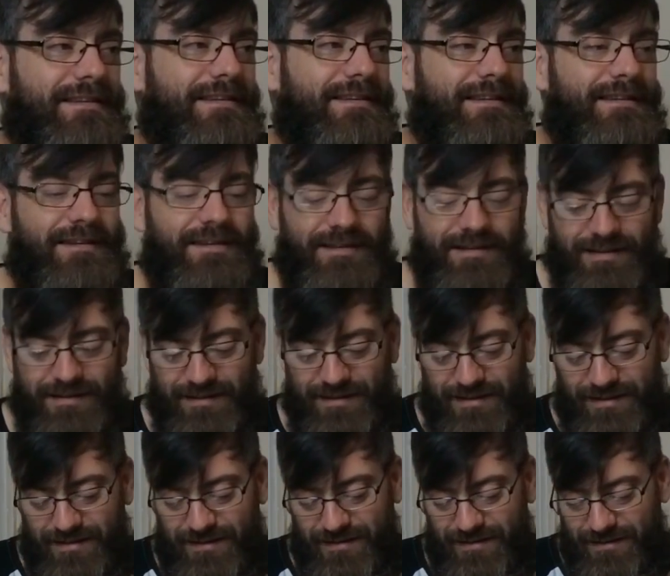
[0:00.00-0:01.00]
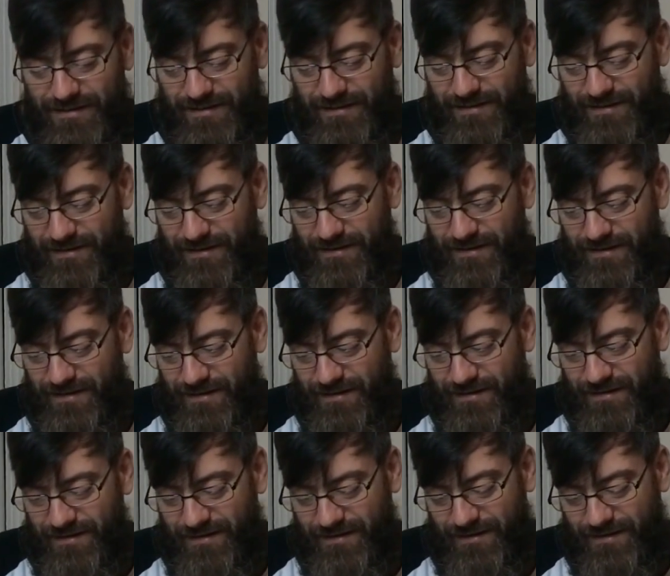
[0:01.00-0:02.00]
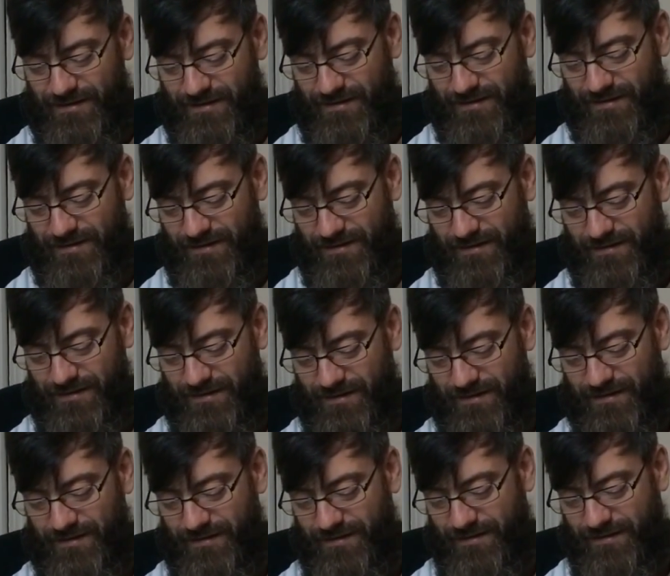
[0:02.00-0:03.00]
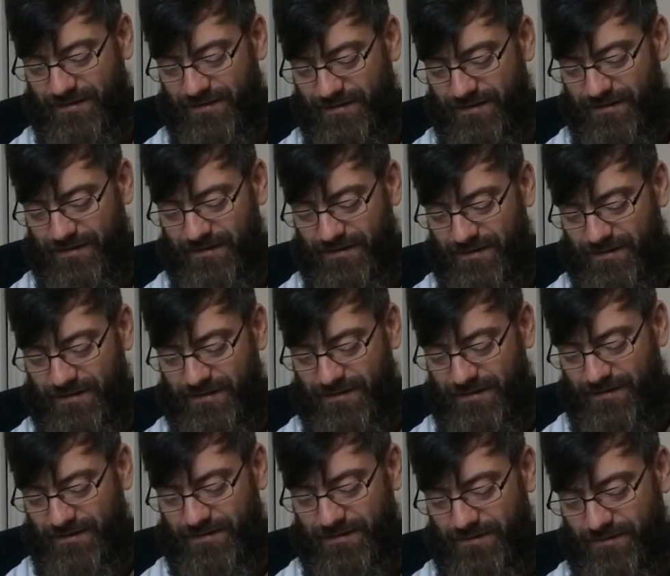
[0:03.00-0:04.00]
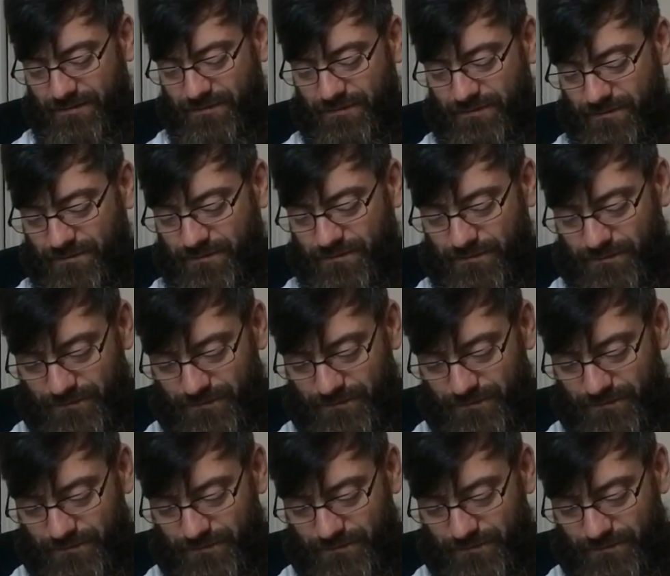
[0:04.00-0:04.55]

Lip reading: [no speech]